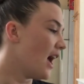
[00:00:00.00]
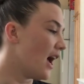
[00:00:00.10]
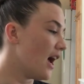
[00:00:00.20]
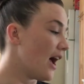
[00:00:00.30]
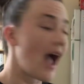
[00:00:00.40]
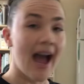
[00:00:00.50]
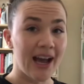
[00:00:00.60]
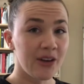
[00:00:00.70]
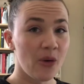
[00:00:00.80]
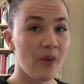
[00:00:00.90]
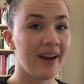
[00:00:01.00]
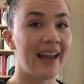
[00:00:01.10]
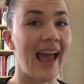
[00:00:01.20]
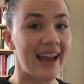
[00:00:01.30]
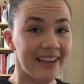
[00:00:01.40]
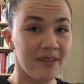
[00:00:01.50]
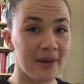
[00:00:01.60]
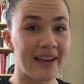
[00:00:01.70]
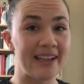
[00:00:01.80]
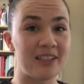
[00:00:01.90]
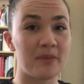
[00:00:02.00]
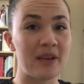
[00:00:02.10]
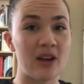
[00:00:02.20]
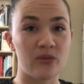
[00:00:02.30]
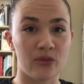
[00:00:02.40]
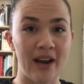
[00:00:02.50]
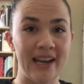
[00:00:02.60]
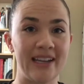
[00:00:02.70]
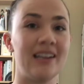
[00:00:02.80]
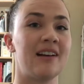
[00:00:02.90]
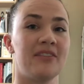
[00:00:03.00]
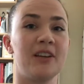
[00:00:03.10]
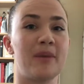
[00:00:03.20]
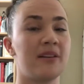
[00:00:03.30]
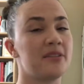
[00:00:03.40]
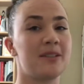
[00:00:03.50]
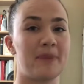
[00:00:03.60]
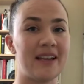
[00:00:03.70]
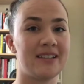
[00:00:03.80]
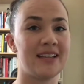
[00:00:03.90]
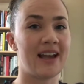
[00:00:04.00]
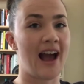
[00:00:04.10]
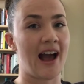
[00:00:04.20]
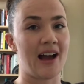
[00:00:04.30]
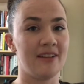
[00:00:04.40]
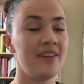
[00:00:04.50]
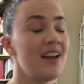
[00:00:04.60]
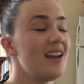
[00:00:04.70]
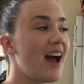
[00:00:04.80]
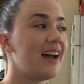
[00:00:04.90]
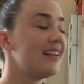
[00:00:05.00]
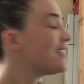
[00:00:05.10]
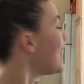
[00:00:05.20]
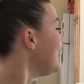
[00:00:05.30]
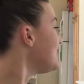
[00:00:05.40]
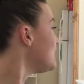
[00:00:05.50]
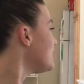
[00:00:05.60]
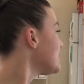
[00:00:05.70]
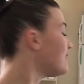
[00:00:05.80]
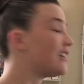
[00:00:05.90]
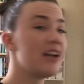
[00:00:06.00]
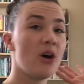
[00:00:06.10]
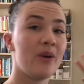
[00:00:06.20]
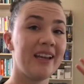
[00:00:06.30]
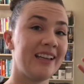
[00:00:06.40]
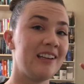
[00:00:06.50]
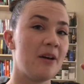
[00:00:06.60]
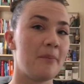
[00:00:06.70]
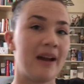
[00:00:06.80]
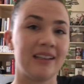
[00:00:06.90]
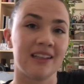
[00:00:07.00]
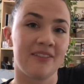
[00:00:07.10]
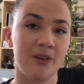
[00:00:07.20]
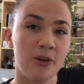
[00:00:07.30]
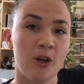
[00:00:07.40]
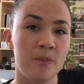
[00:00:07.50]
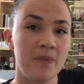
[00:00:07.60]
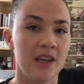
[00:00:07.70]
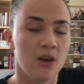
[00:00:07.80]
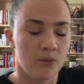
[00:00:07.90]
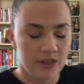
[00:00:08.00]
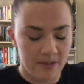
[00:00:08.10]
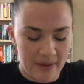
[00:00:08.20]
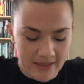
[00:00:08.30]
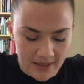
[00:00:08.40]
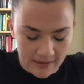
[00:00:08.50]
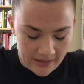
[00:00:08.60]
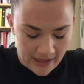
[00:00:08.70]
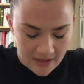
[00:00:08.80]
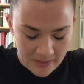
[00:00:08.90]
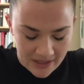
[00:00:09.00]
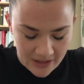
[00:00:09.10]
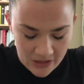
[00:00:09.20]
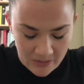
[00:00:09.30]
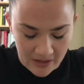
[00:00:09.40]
I don't want anybody to be afraid of the amount of space they have. I decided to do this video in my living room, which is basically like my kitchen, my